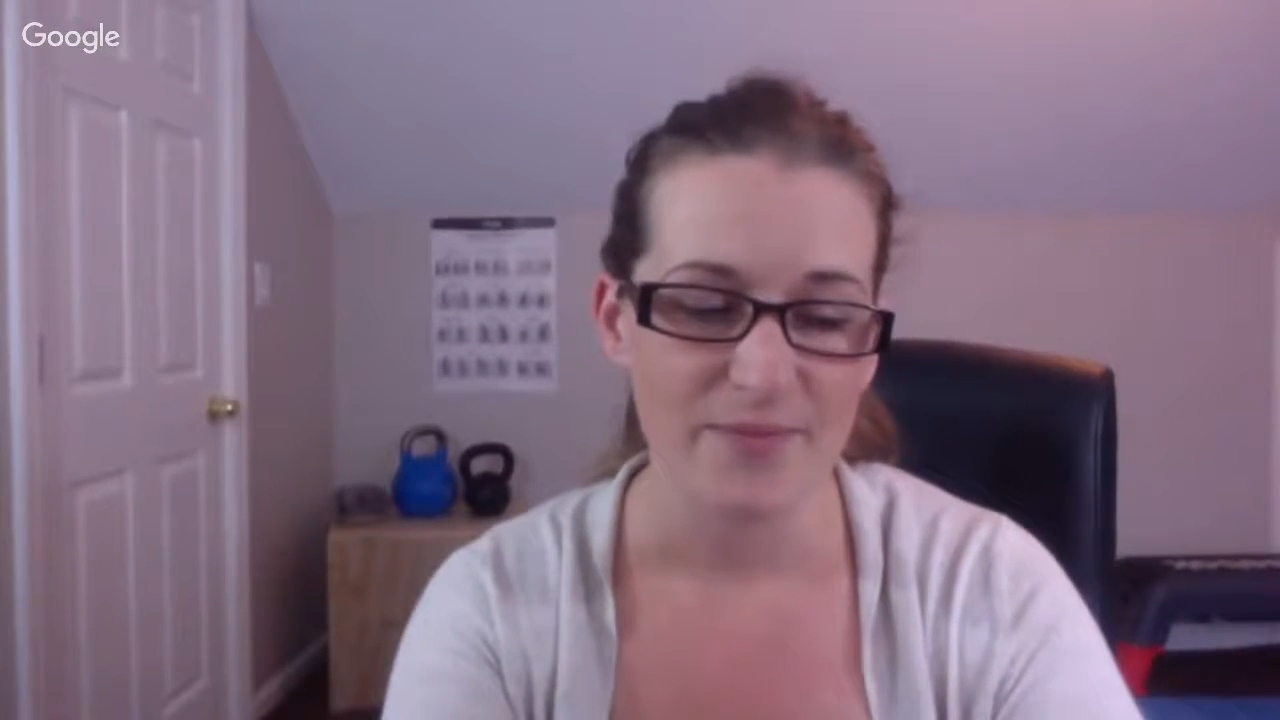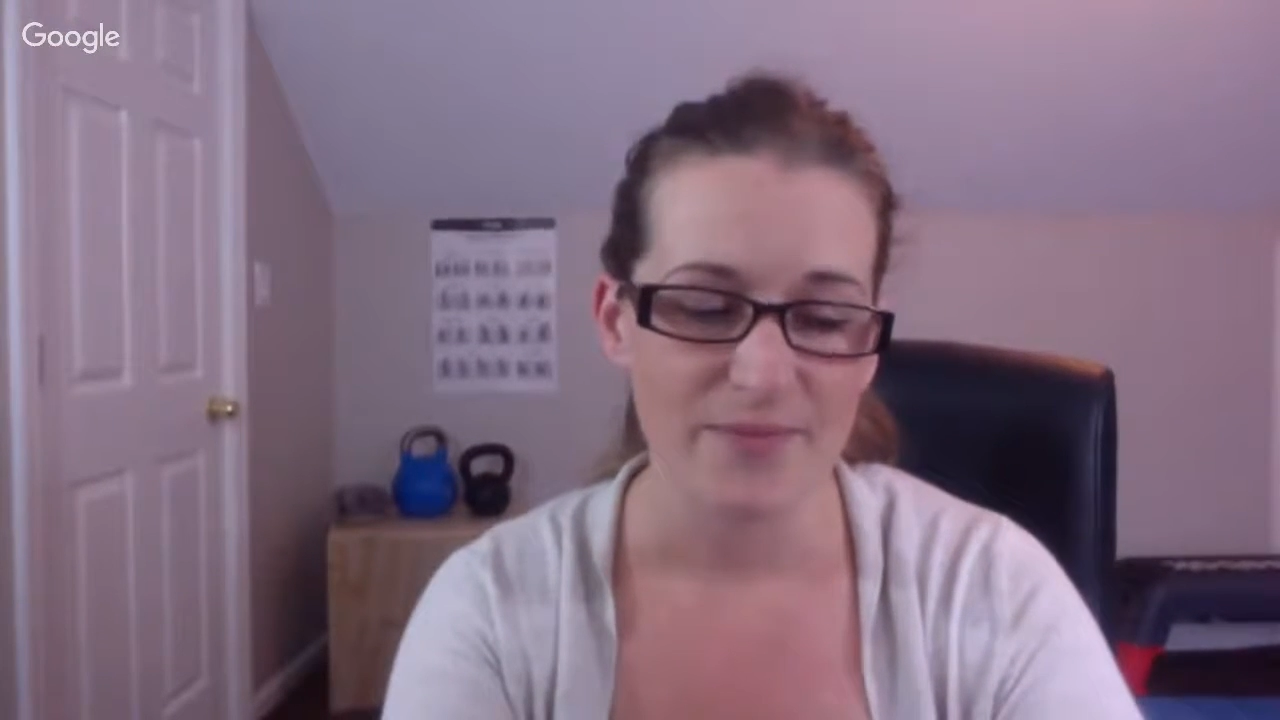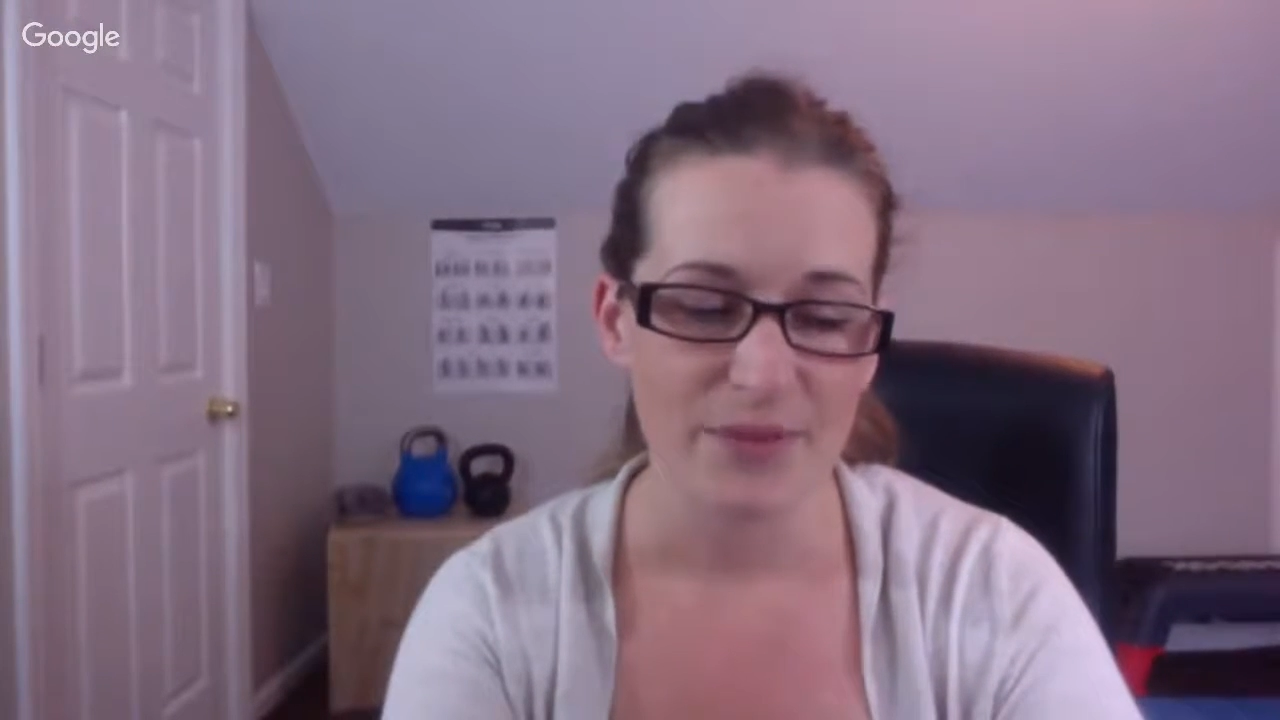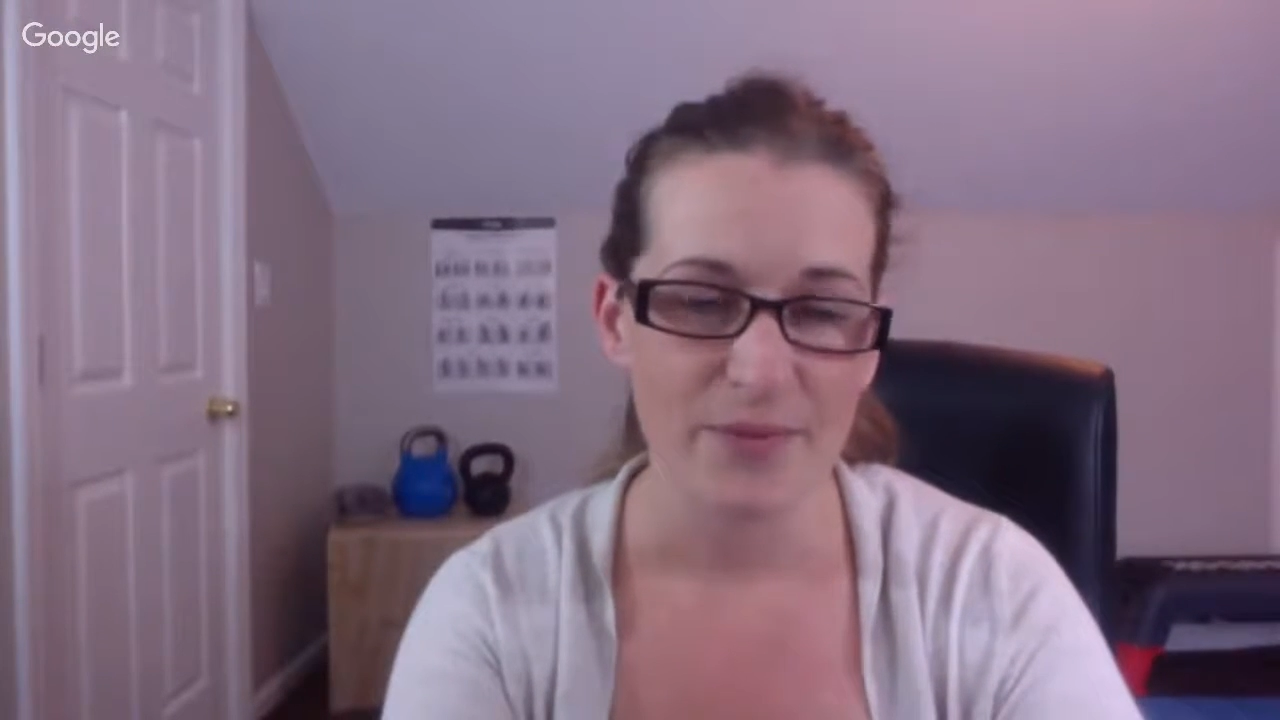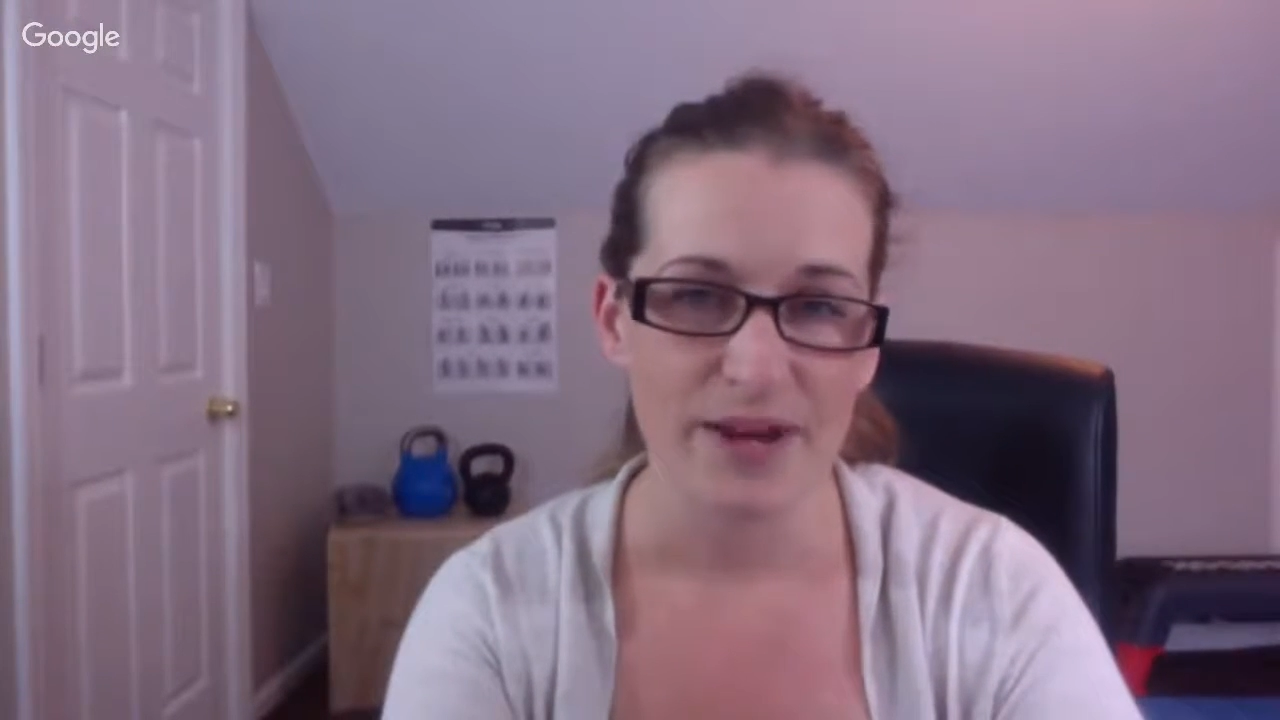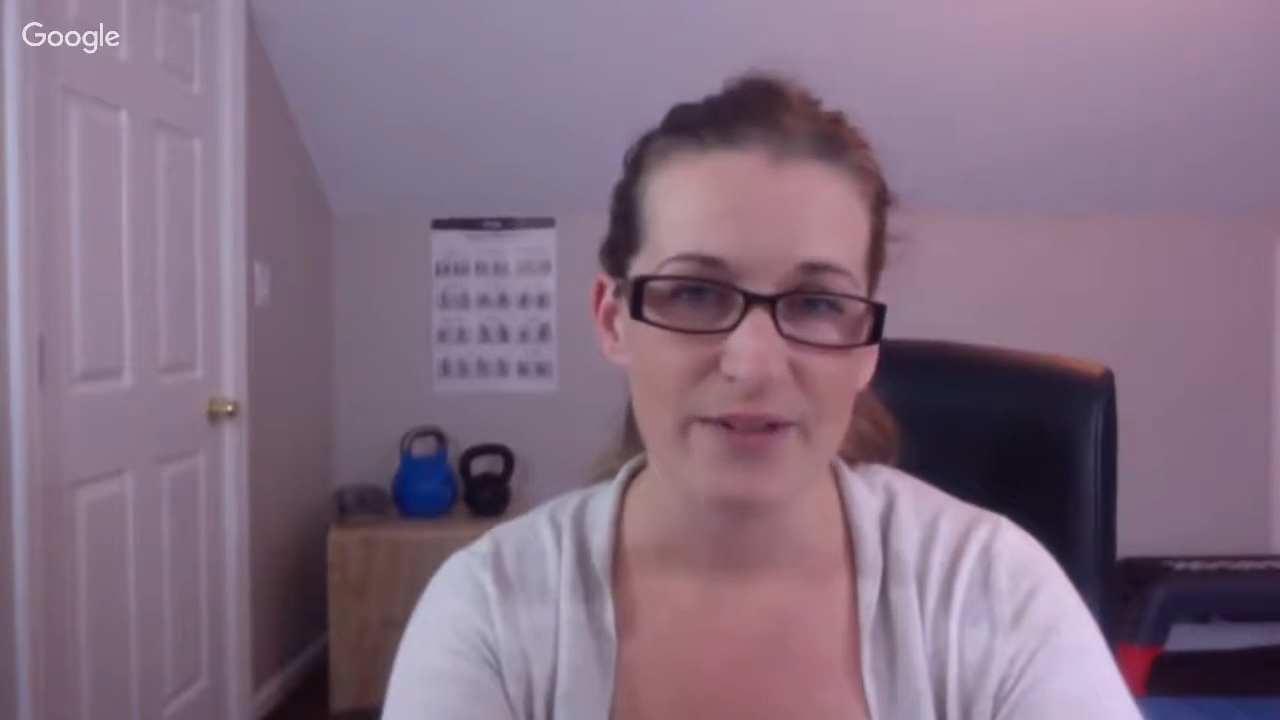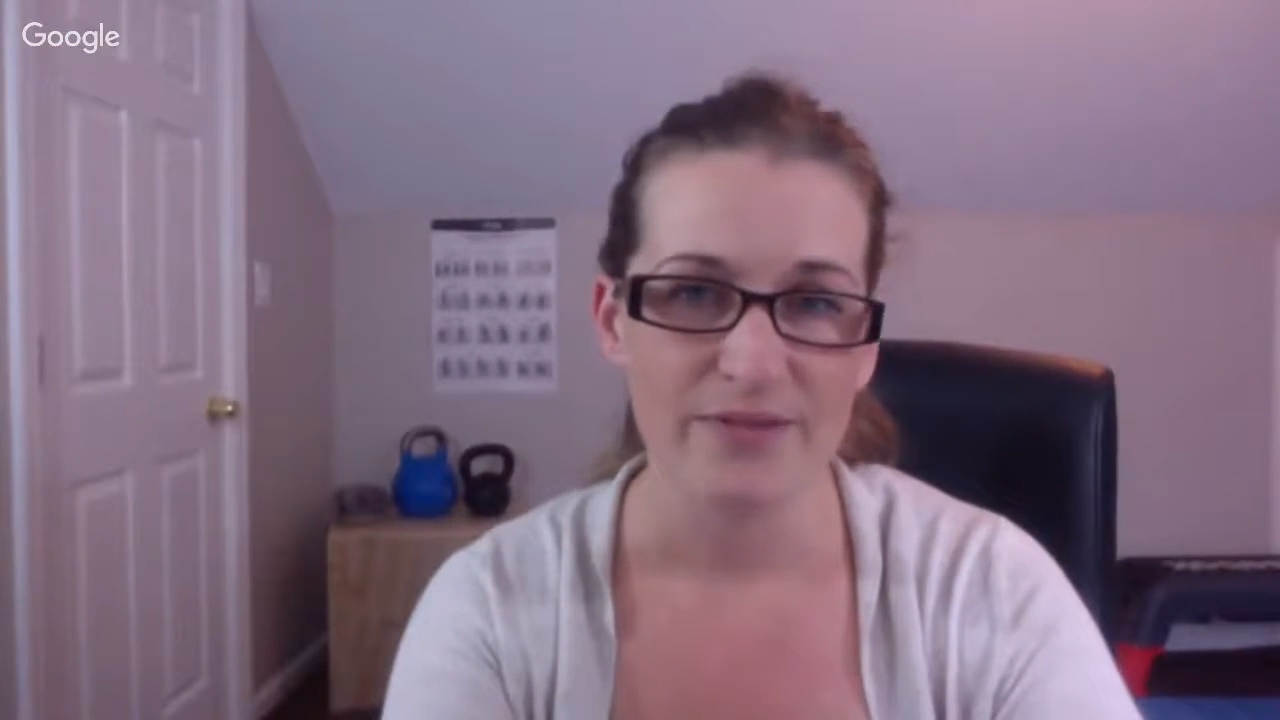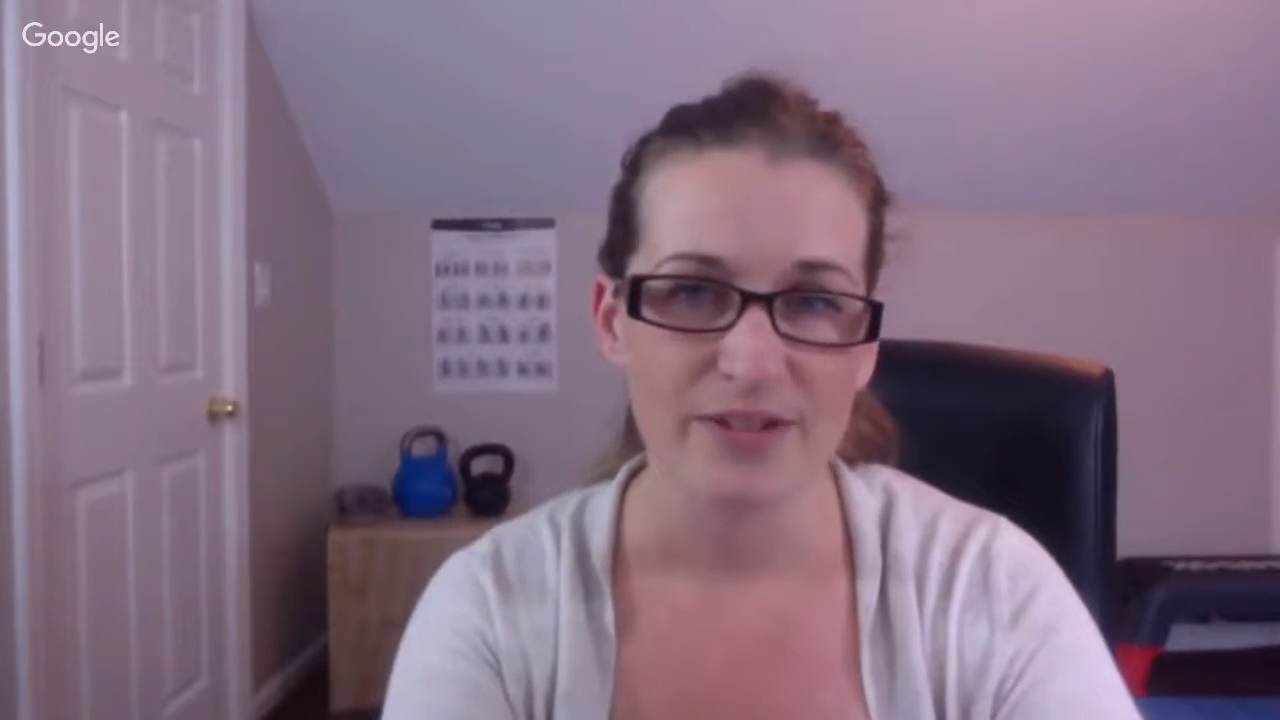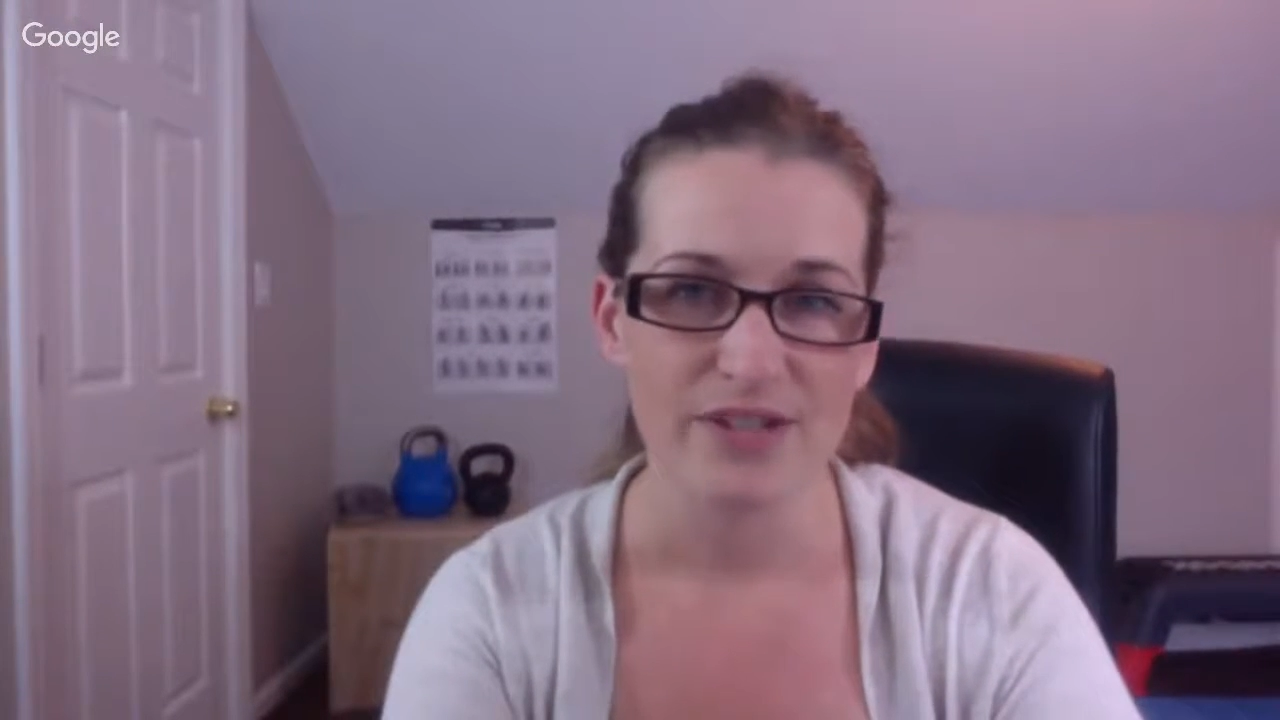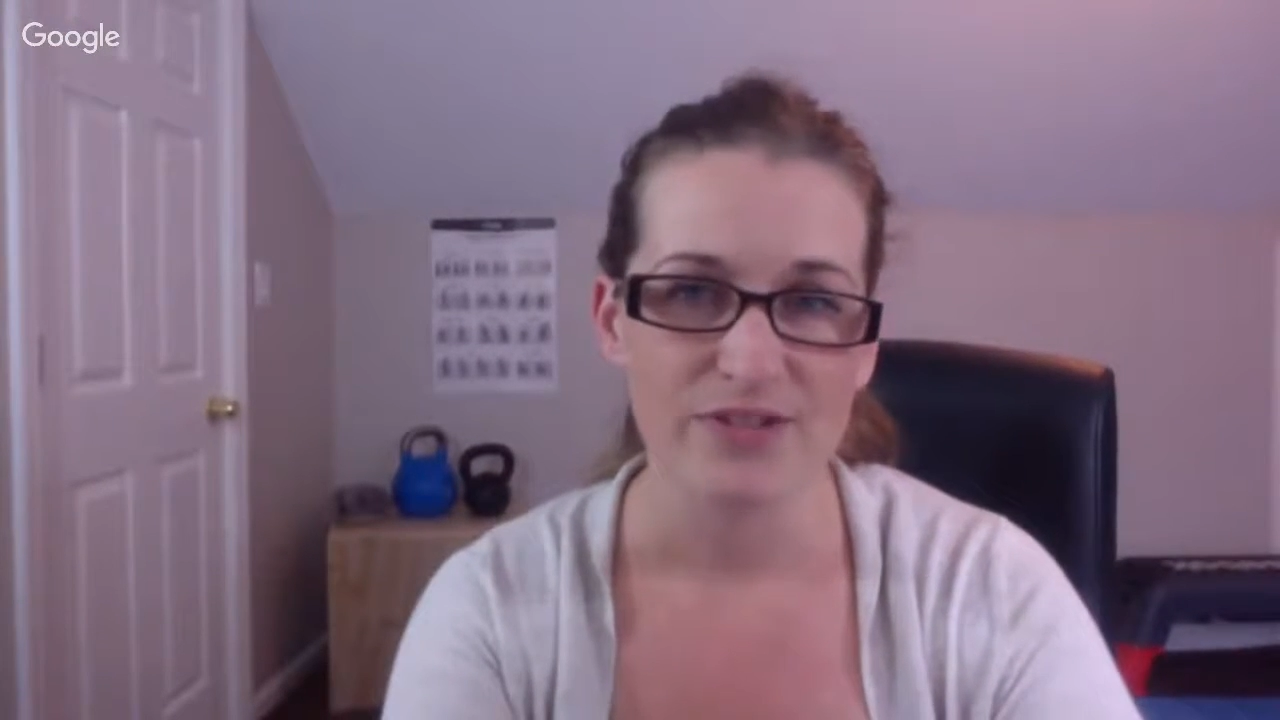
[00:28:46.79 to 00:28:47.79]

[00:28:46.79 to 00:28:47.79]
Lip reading: benefits